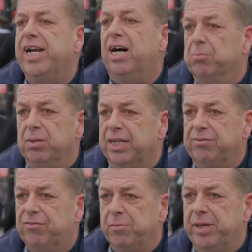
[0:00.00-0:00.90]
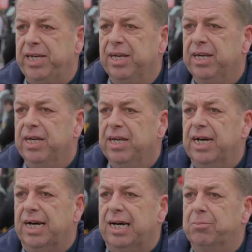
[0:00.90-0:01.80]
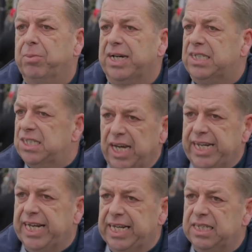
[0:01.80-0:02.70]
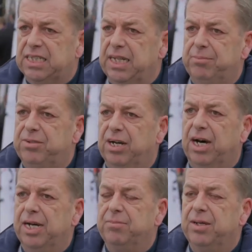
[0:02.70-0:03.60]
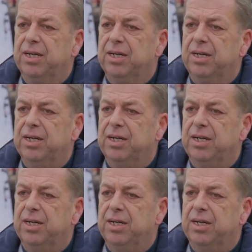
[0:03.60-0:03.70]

humbling for me, uh, but exciting at the same time